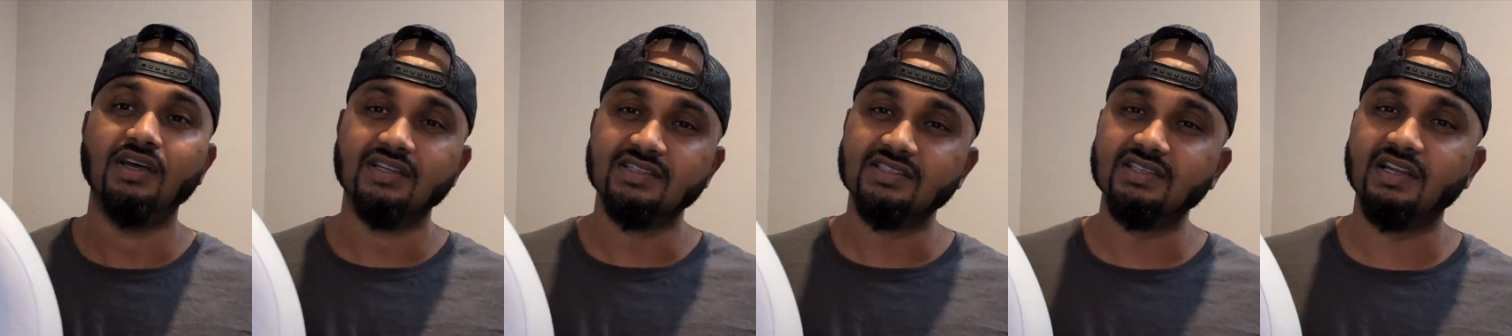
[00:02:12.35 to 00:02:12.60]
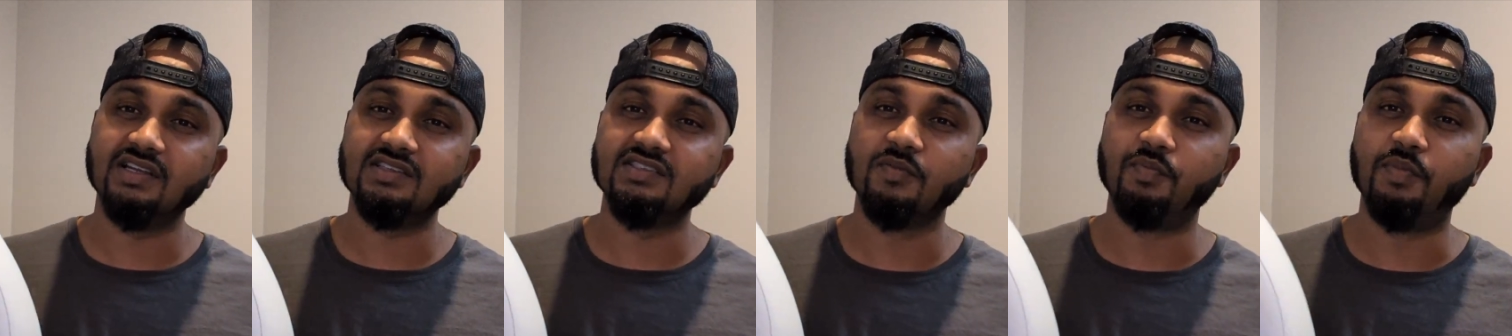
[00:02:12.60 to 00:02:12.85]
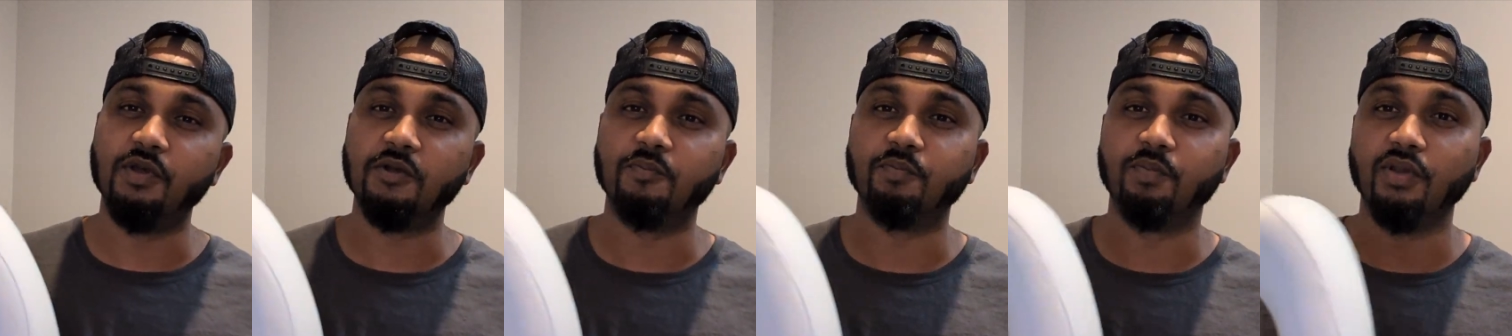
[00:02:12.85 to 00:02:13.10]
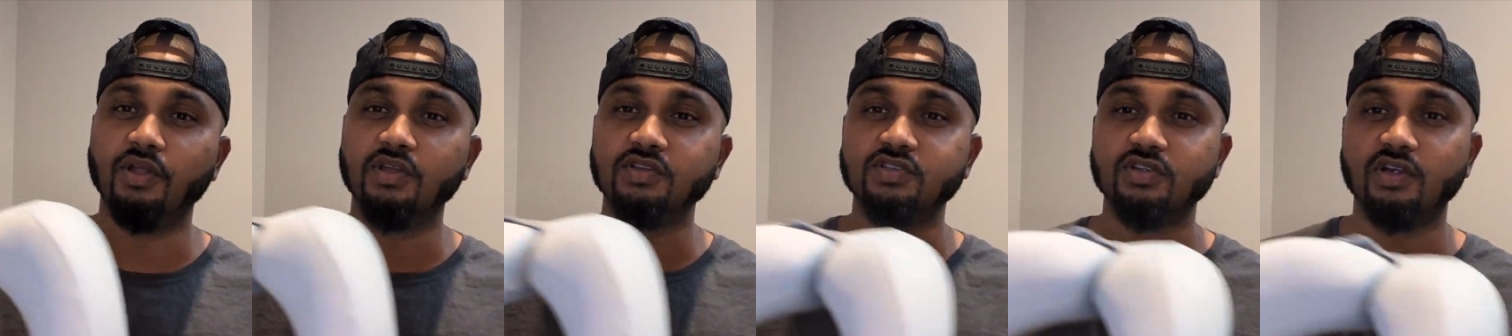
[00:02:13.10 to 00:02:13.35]
So that's a big
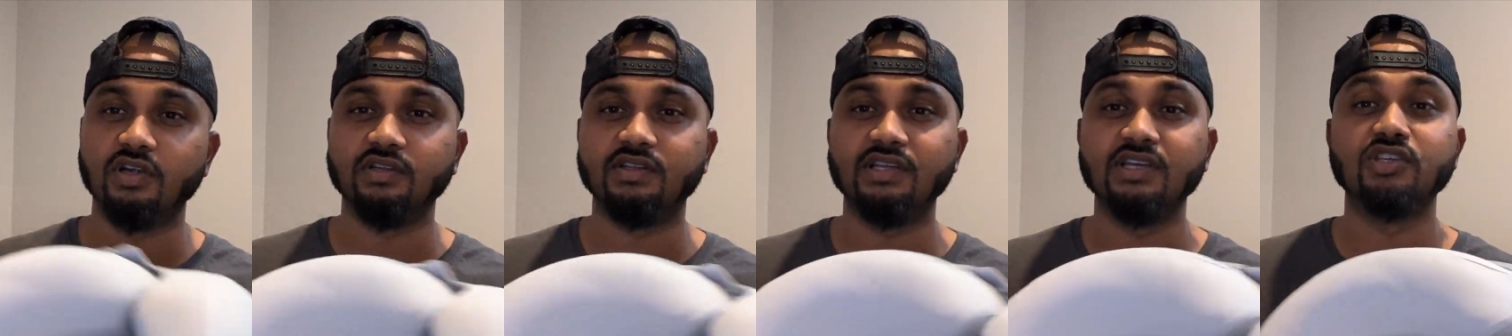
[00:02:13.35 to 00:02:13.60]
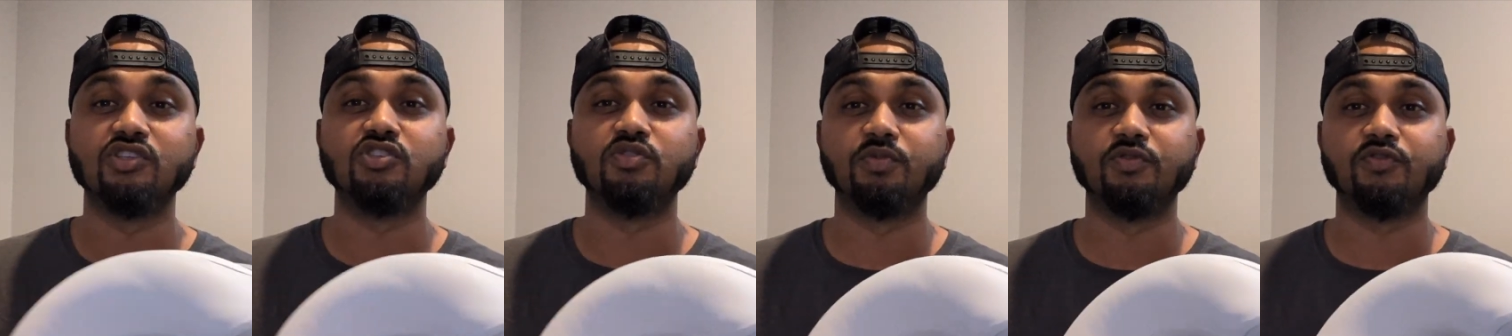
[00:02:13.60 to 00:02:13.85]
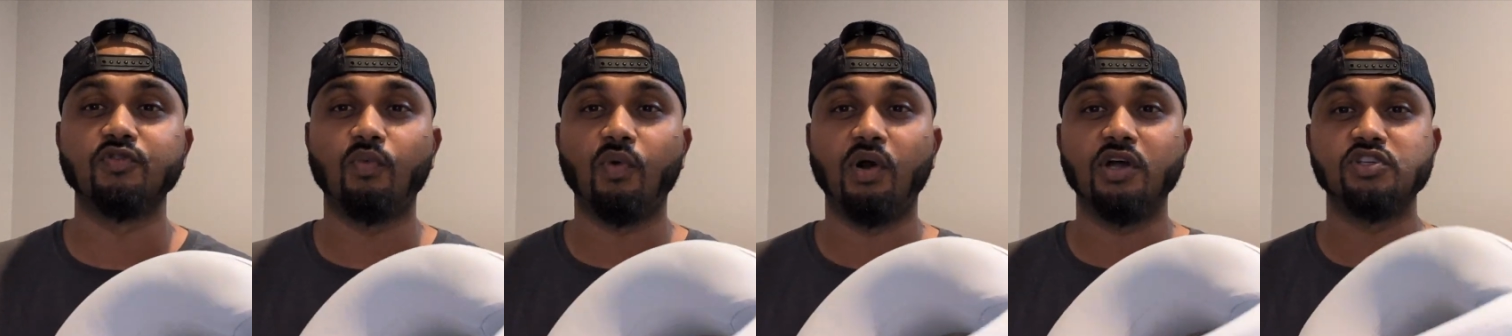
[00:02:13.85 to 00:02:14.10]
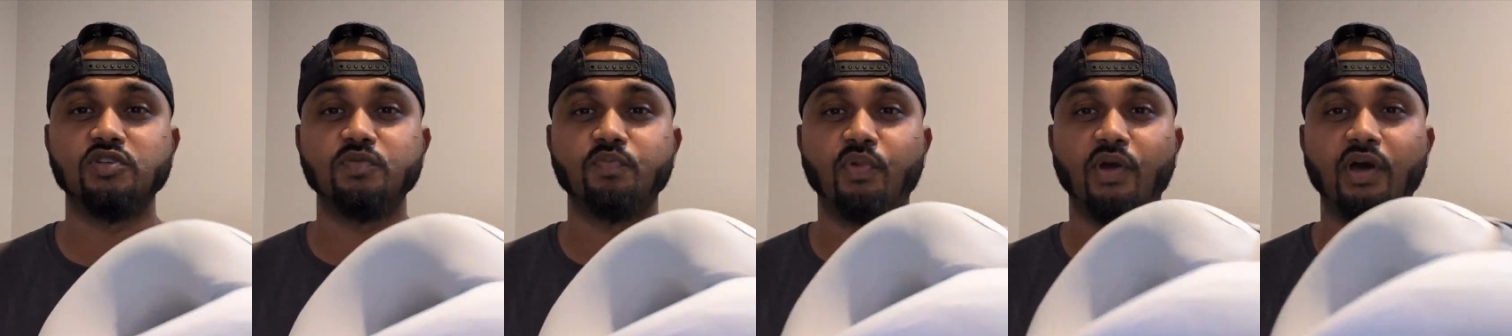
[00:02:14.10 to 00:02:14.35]
plus. All right, thank you so much for
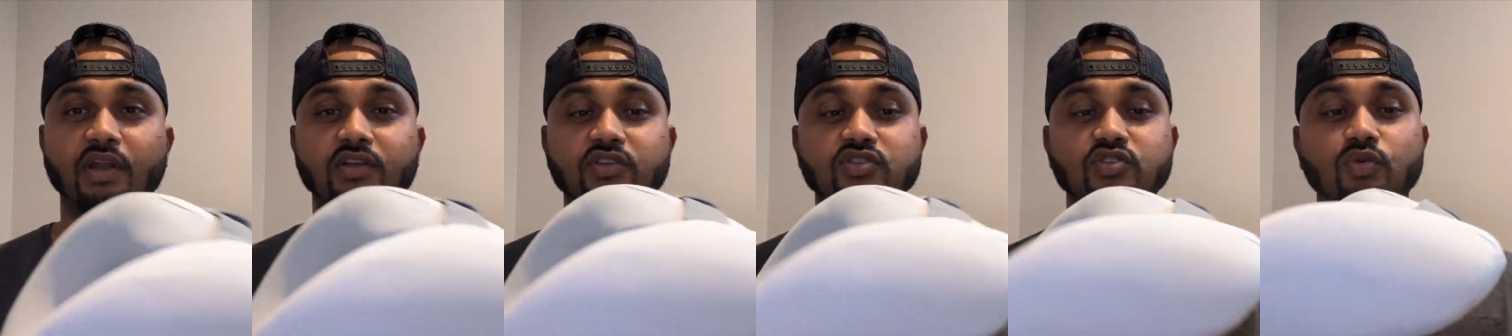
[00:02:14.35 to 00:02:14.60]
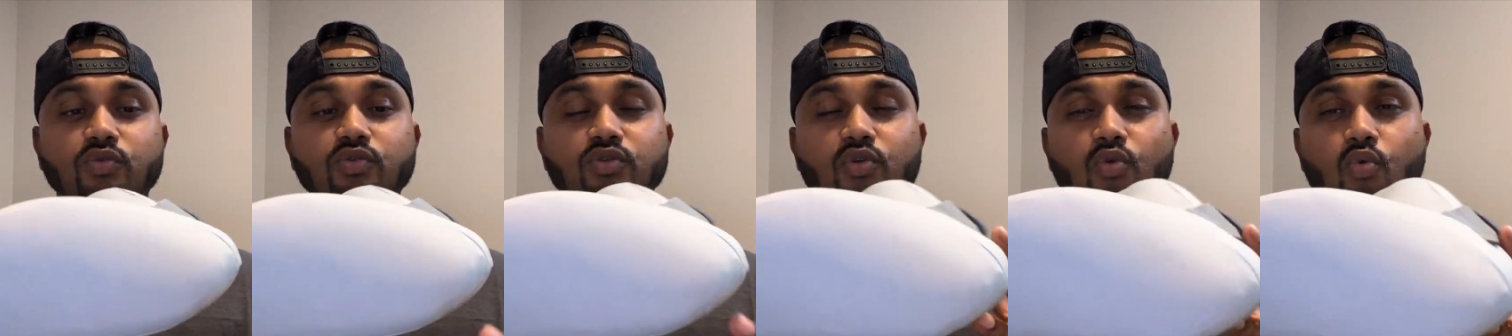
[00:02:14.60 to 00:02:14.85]
watching Product Zone.